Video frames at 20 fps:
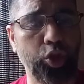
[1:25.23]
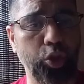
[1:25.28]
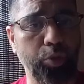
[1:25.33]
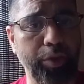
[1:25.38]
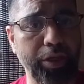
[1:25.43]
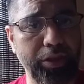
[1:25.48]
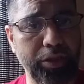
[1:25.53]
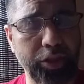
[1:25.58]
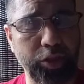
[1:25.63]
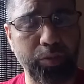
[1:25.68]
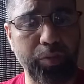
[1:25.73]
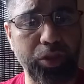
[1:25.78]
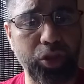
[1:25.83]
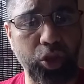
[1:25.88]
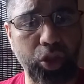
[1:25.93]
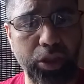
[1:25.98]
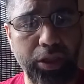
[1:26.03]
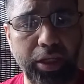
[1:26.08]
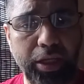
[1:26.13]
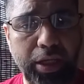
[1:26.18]
Jummah in this
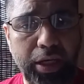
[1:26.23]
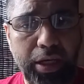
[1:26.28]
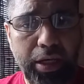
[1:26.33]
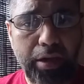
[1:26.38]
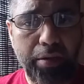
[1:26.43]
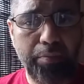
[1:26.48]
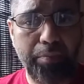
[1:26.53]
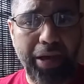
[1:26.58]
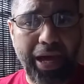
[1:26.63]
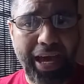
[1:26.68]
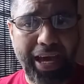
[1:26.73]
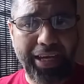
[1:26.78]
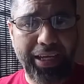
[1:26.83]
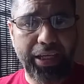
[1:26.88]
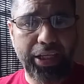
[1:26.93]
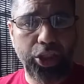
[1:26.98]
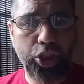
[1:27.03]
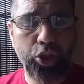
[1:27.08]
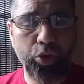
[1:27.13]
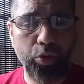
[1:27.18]
masjid, back
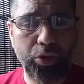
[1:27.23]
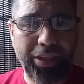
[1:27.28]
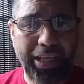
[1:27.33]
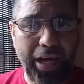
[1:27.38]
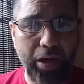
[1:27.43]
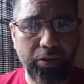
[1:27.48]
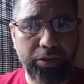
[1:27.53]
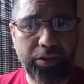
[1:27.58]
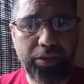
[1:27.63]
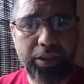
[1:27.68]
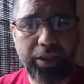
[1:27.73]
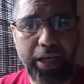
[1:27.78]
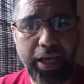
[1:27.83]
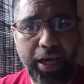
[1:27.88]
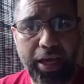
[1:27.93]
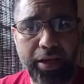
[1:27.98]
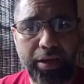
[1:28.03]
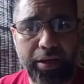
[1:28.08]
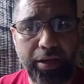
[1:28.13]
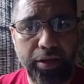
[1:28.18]
in
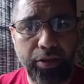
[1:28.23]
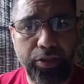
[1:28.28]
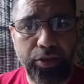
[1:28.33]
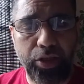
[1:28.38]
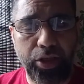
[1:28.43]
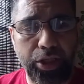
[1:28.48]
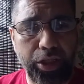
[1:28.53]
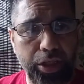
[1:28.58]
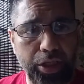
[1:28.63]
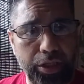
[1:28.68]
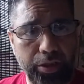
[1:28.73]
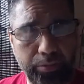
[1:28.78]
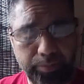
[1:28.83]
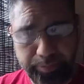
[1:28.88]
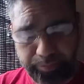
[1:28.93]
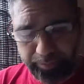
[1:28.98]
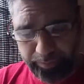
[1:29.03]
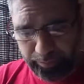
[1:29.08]
2013.